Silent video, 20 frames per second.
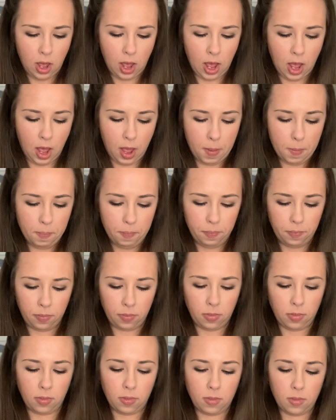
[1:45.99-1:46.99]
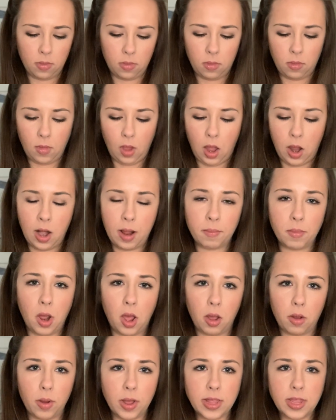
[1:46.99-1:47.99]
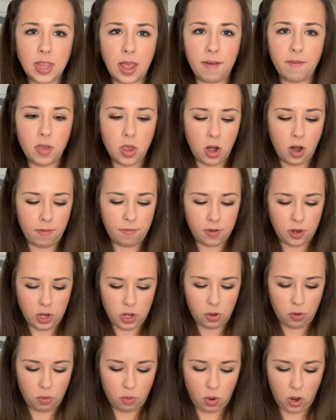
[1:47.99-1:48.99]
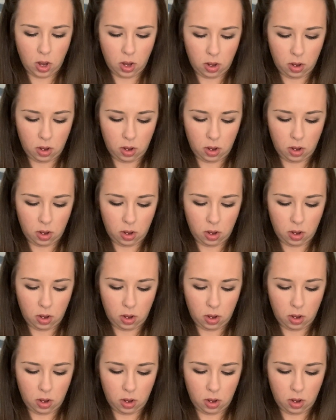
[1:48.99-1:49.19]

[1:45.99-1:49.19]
and I'm not quite savvy enough to